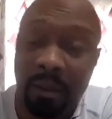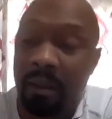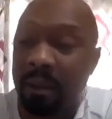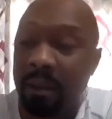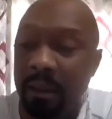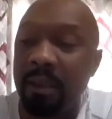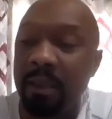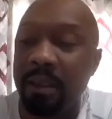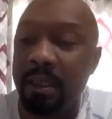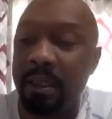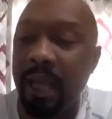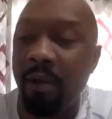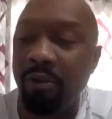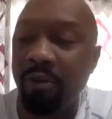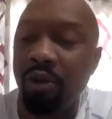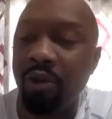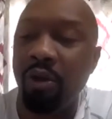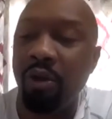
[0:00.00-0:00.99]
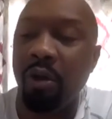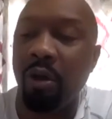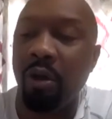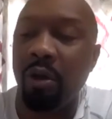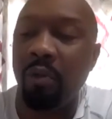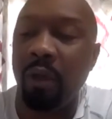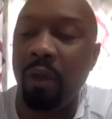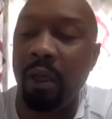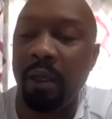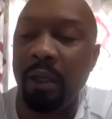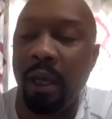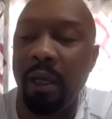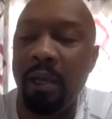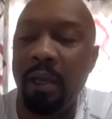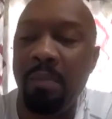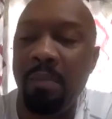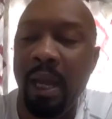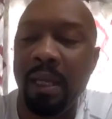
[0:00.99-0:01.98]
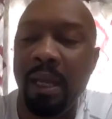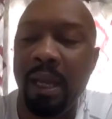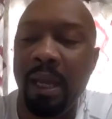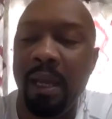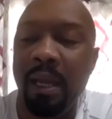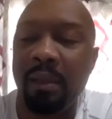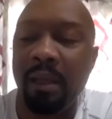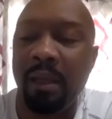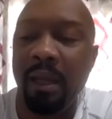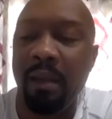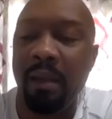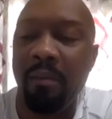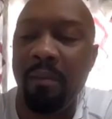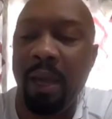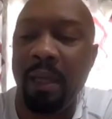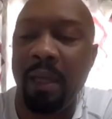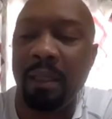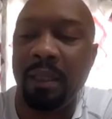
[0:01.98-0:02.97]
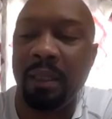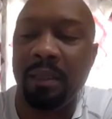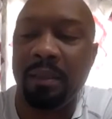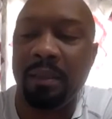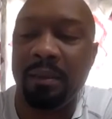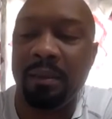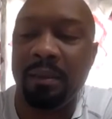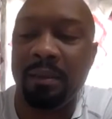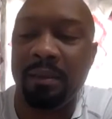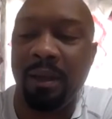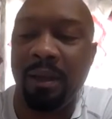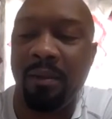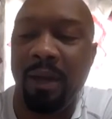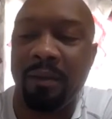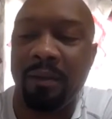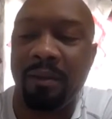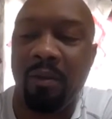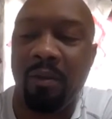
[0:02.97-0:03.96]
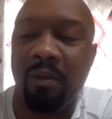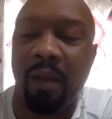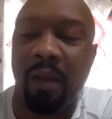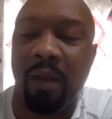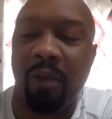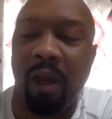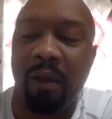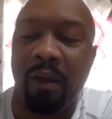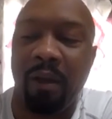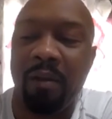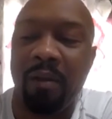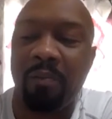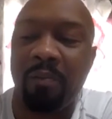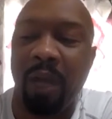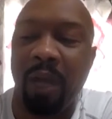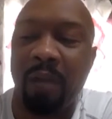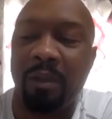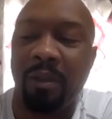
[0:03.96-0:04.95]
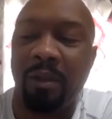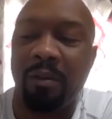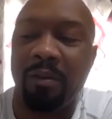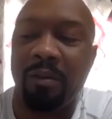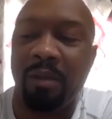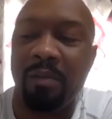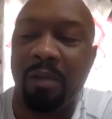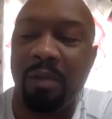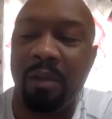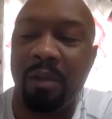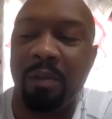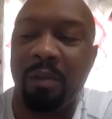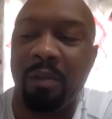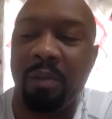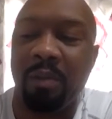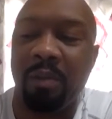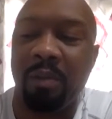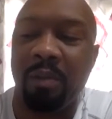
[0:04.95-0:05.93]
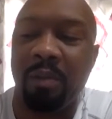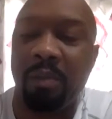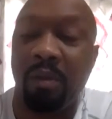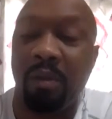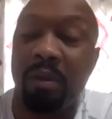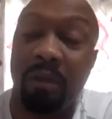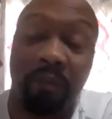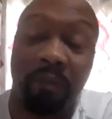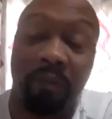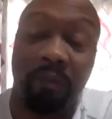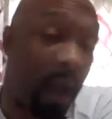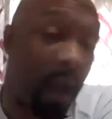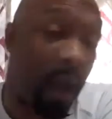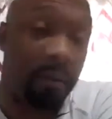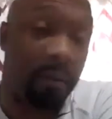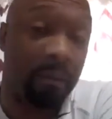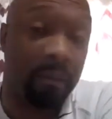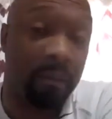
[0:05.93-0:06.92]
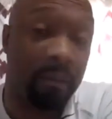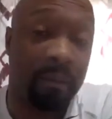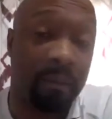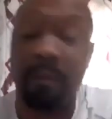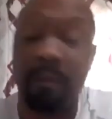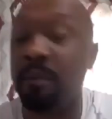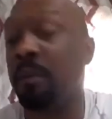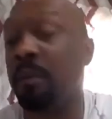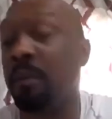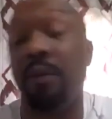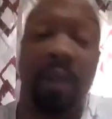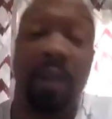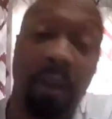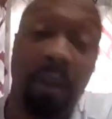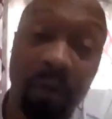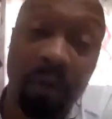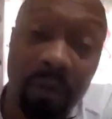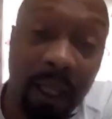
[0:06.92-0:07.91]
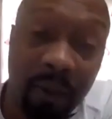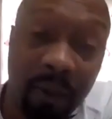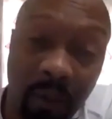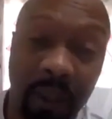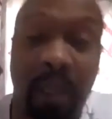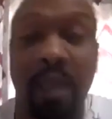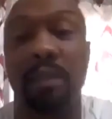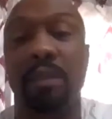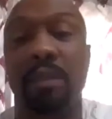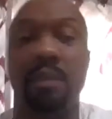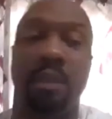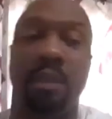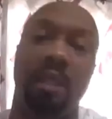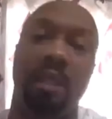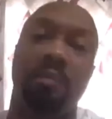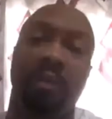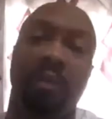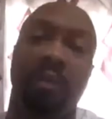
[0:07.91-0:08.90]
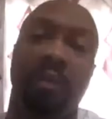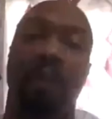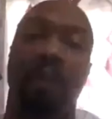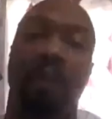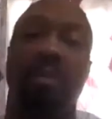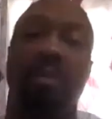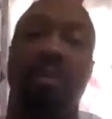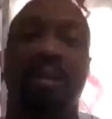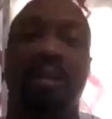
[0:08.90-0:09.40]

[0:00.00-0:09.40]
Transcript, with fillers: This is how you're going to win. Now it might not everybody needs, don't have to go that route. It probably go some other people go a different route. For you, that's what it is because it keeps coming to you.